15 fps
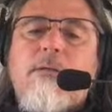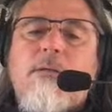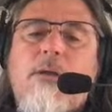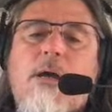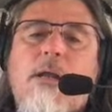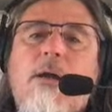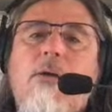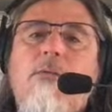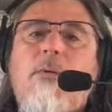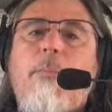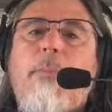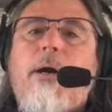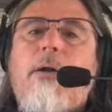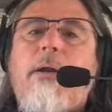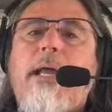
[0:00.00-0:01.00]
So not
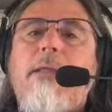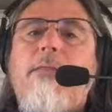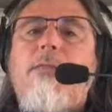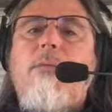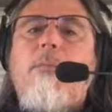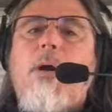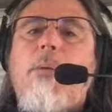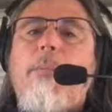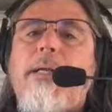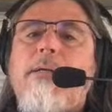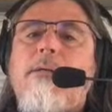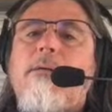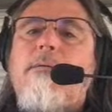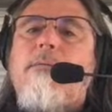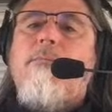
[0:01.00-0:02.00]
overbought at the moment.